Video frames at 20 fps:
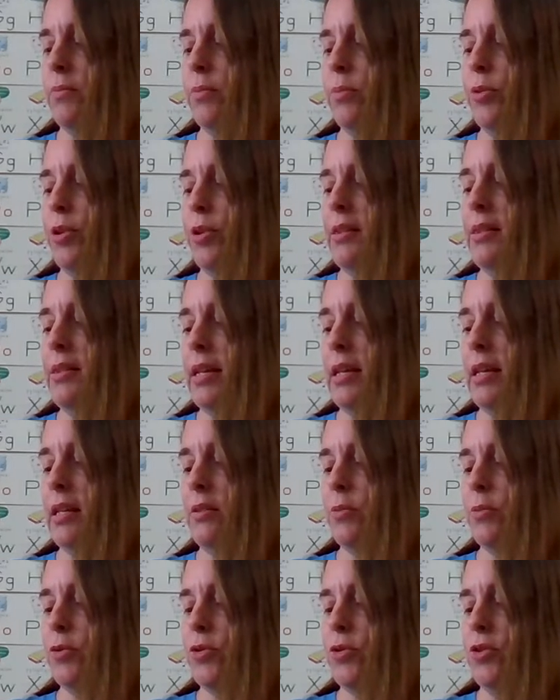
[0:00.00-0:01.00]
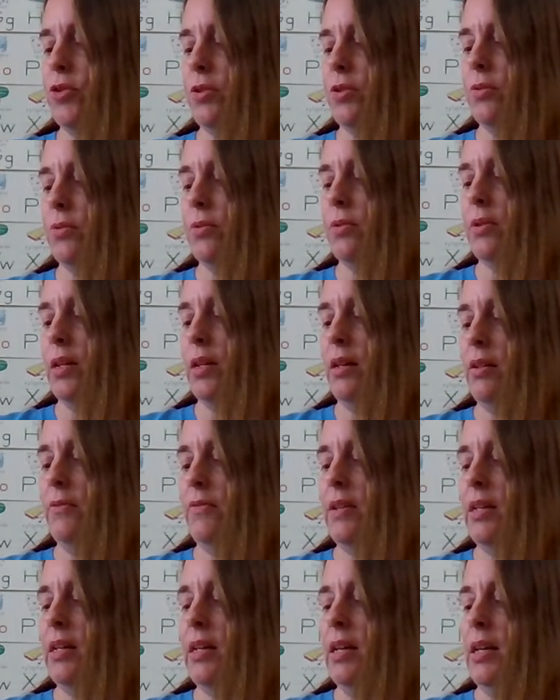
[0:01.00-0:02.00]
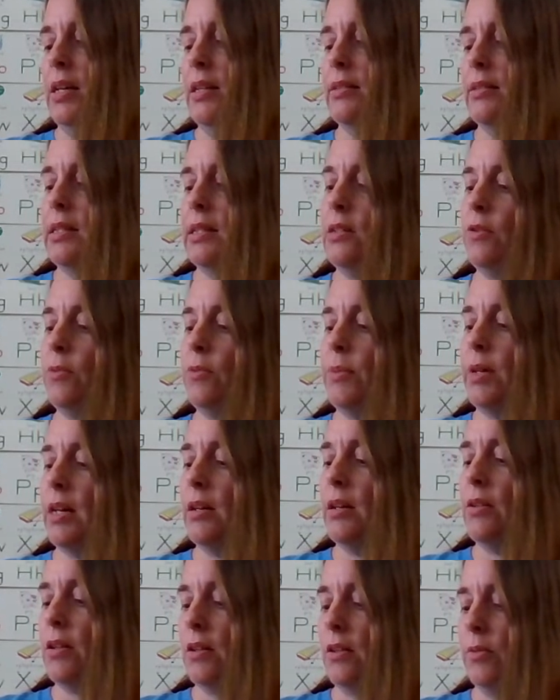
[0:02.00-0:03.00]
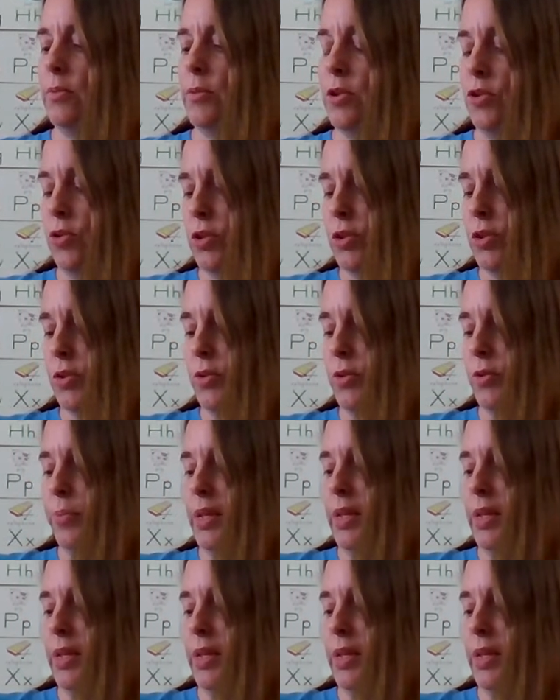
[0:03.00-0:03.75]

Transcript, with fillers: Bring the animals too. Love, Dinkelmeyer Elementary School.